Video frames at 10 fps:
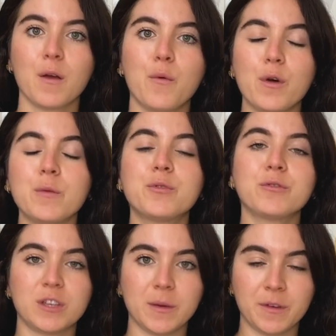One pro
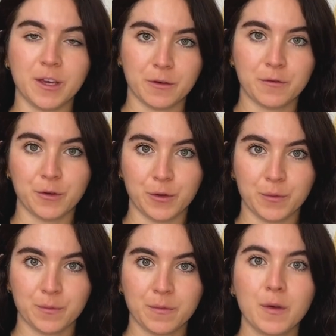tip here for you.
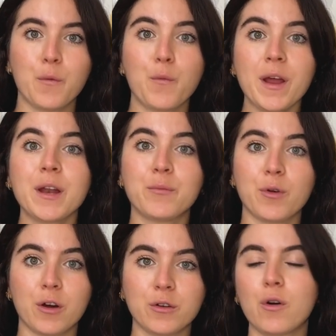When
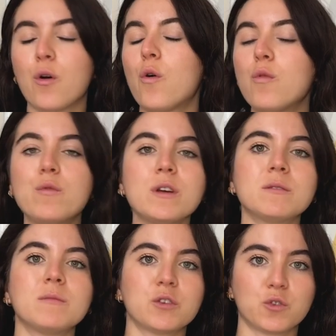abroad, always
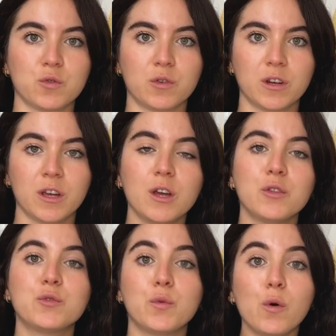make sure
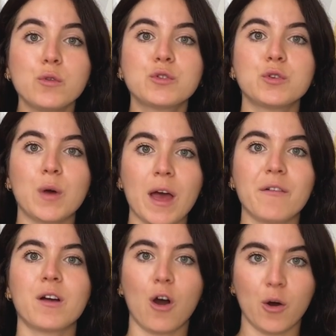to also have
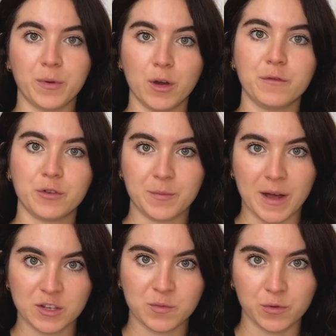a copy of your
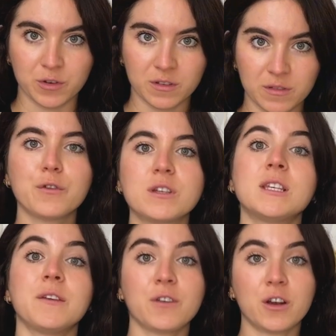passport for
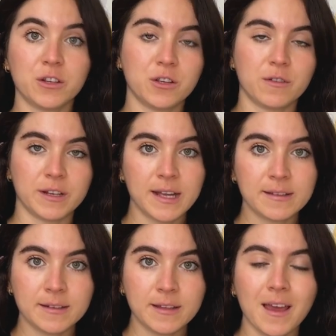safeguarding your
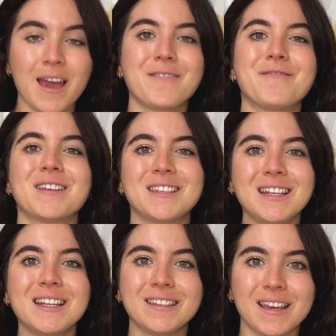identity and
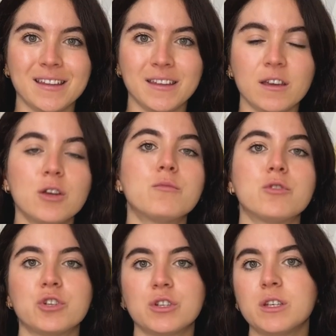facilitating
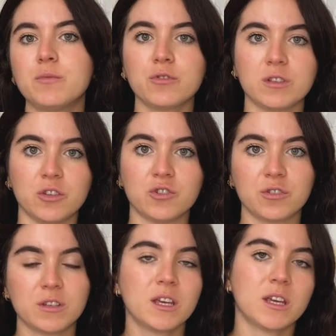emergency
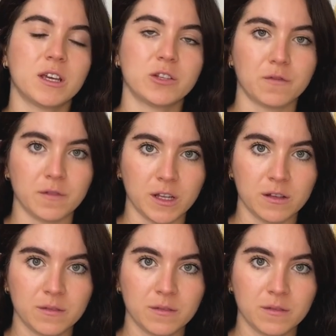procedures in case of need.